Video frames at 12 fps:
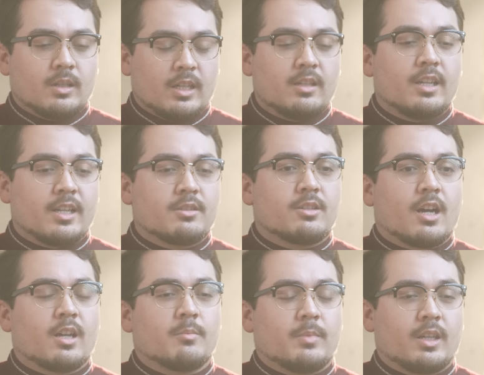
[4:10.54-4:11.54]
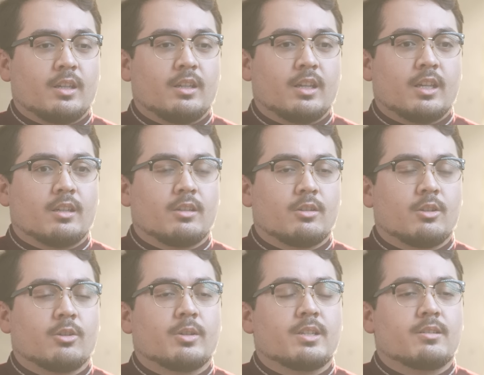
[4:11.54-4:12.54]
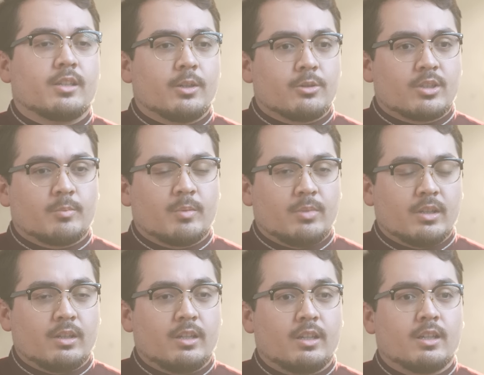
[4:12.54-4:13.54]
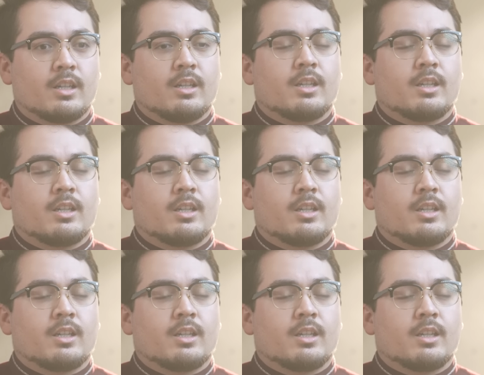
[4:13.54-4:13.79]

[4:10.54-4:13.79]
it, it has gotten me and you know his leadership ability